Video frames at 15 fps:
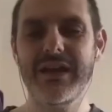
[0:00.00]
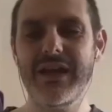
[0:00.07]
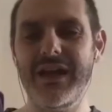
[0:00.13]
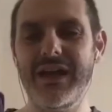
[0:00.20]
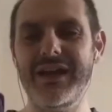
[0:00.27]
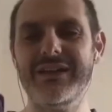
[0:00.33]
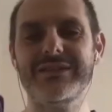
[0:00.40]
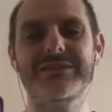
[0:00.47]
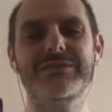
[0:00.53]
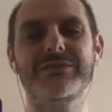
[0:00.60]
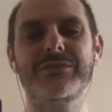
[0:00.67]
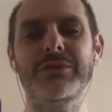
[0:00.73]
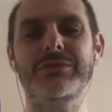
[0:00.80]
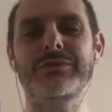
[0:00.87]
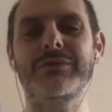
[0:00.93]
Uh,
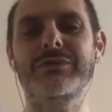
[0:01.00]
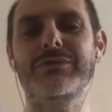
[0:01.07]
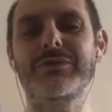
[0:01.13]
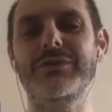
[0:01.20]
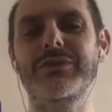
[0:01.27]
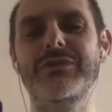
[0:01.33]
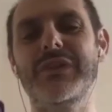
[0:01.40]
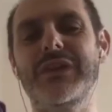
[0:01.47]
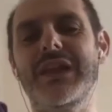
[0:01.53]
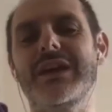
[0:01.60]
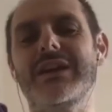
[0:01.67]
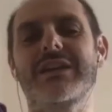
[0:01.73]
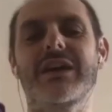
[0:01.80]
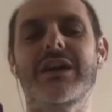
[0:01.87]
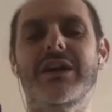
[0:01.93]
do, do you feel
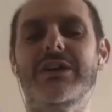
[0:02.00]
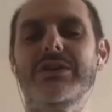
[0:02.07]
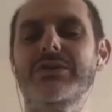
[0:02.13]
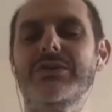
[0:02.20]
like, uh, you